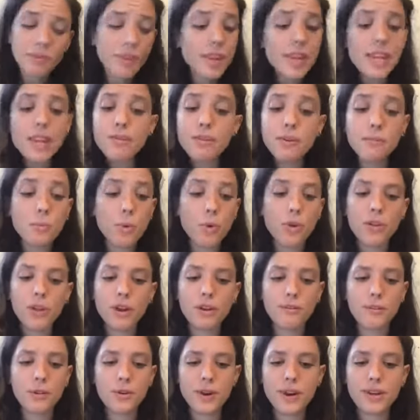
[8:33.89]
even more than a
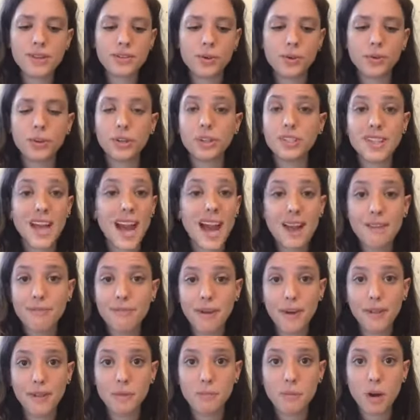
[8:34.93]
few days old because I
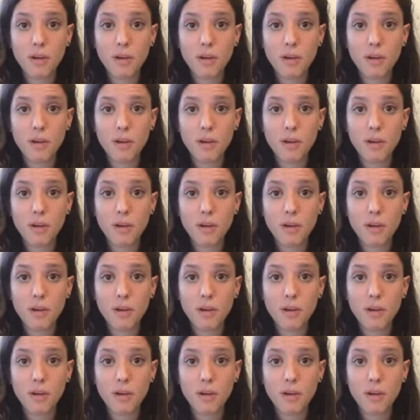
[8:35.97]
found them